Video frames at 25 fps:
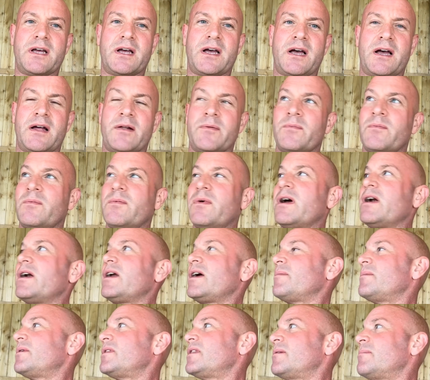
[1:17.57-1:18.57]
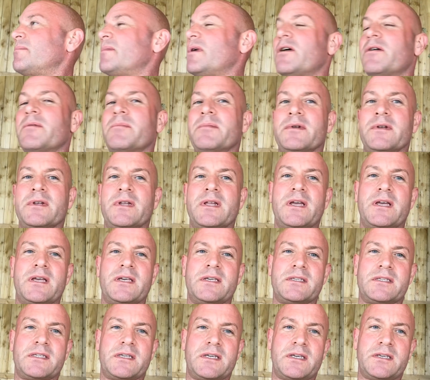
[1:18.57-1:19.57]
and where I am at the moment
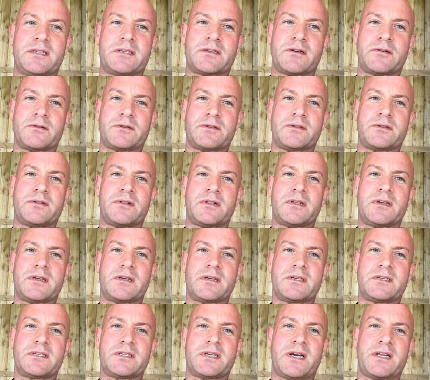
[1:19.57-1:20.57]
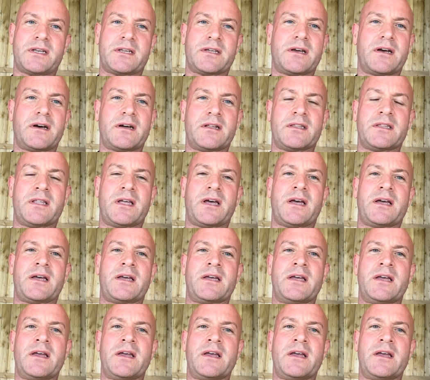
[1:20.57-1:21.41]
is the social shed on there,